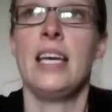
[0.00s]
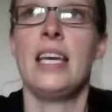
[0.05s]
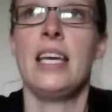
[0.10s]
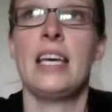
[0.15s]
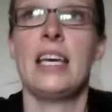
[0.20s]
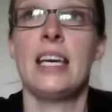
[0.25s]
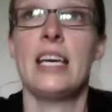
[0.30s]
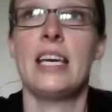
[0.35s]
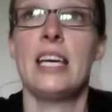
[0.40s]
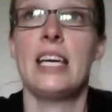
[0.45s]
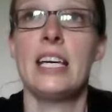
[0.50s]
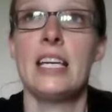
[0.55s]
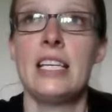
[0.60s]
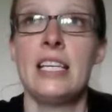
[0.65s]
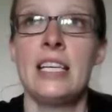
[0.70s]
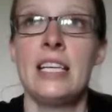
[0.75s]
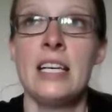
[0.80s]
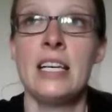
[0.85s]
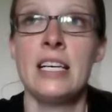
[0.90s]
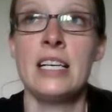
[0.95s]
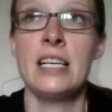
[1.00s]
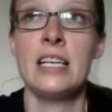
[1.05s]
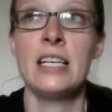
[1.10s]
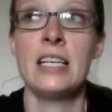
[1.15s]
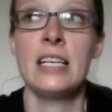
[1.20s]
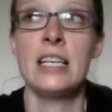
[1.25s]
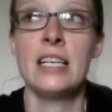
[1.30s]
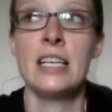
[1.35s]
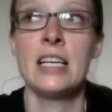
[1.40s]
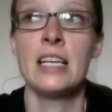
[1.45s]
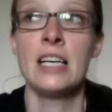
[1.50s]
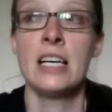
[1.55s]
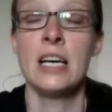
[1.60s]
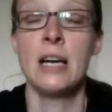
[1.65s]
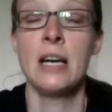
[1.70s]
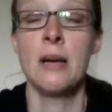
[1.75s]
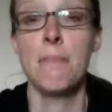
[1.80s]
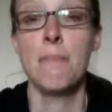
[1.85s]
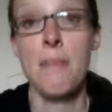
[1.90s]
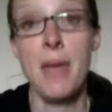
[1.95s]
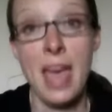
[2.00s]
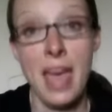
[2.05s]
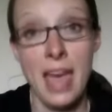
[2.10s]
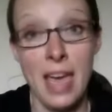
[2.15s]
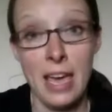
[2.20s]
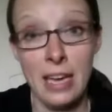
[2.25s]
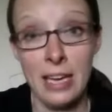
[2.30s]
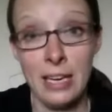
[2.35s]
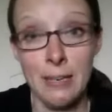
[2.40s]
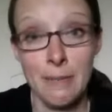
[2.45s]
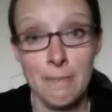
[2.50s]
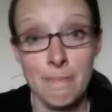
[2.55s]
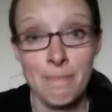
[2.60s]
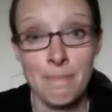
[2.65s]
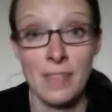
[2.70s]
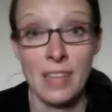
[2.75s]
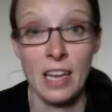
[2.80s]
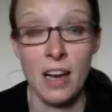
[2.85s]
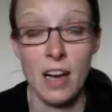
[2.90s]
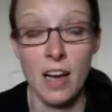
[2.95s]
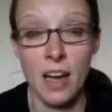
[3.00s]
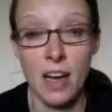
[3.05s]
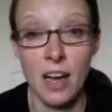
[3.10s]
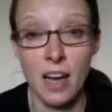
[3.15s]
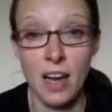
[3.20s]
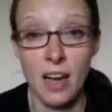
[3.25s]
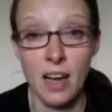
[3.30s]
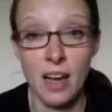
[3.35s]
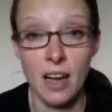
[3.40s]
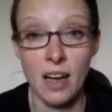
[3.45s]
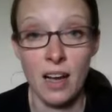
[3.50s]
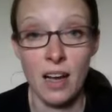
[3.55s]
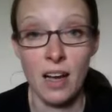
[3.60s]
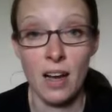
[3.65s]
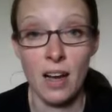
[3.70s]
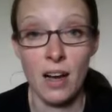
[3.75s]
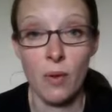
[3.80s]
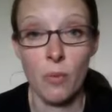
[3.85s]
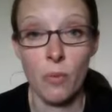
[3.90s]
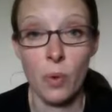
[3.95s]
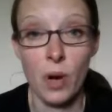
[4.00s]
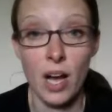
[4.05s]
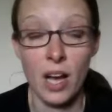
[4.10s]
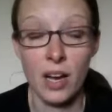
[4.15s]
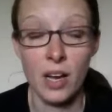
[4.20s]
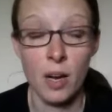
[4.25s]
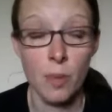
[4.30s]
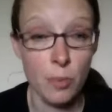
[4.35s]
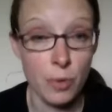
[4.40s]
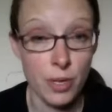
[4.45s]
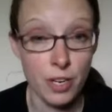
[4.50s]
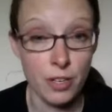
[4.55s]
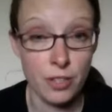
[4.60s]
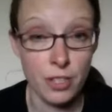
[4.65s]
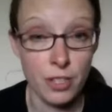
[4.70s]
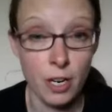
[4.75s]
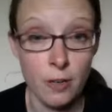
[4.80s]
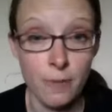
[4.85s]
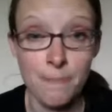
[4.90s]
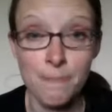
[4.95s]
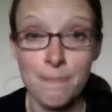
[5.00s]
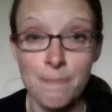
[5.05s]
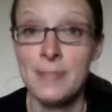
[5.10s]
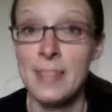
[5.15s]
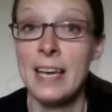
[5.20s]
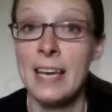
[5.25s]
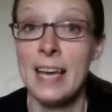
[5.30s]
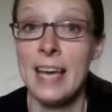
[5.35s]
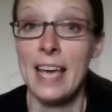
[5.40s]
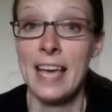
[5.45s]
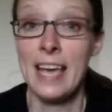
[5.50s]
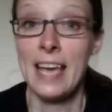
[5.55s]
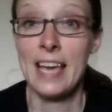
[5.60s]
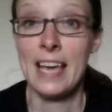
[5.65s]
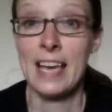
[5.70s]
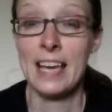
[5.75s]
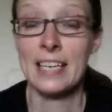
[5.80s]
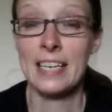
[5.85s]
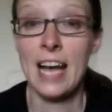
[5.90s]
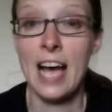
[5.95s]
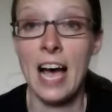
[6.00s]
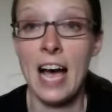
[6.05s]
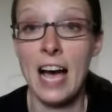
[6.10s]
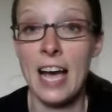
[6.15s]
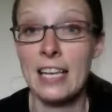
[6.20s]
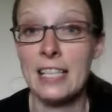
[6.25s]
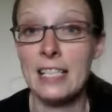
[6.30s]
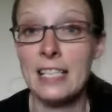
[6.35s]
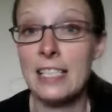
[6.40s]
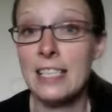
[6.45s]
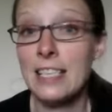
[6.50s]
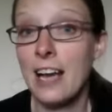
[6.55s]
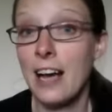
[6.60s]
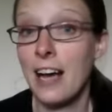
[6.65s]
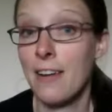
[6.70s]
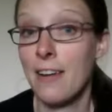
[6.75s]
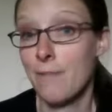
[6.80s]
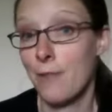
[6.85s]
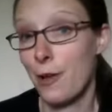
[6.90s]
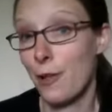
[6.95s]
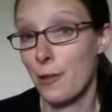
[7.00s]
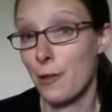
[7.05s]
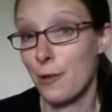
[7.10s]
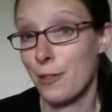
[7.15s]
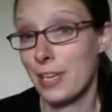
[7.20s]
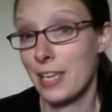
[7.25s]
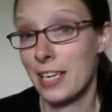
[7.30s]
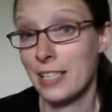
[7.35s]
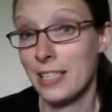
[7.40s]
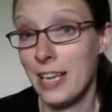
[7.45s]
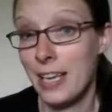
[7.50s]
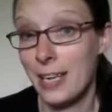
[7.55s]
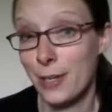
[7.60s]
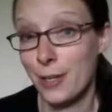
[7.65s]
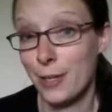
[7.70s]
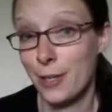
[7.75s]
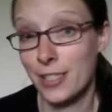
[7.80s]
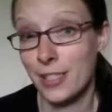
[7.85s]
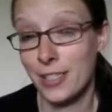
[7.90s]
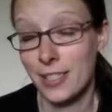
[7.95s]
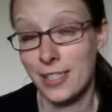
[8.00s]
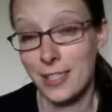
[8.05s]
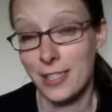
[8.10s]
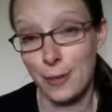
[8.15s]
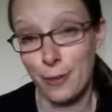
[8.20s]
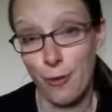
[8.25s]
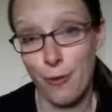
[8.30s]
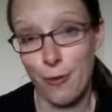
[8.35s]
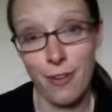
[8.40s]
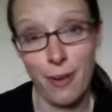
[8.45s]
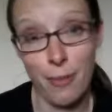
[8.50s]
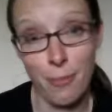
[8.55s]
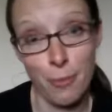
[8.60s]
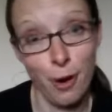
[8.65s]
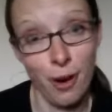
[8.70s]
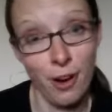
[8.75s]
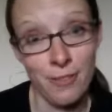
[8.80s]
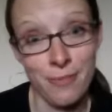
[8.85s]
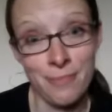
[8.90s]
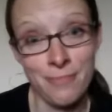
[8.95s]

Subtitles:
in May, a couple years ago, and I did not follow the containers until November.